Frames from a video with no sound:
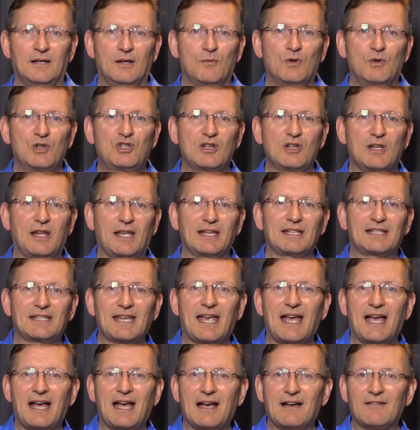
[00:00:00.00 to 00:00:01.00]
would you like
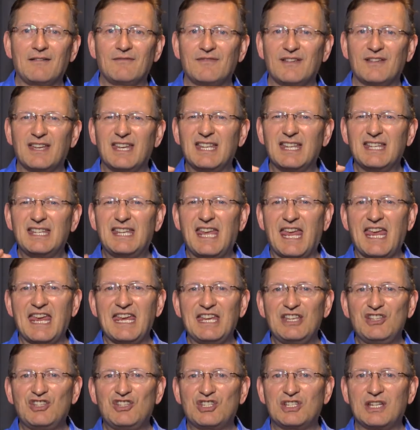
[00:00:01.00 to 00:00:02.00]
to have
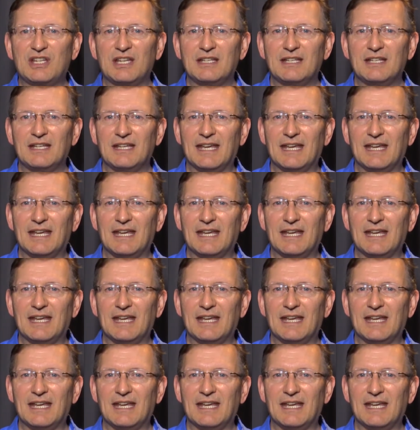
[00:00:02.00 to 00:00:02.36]
engaged,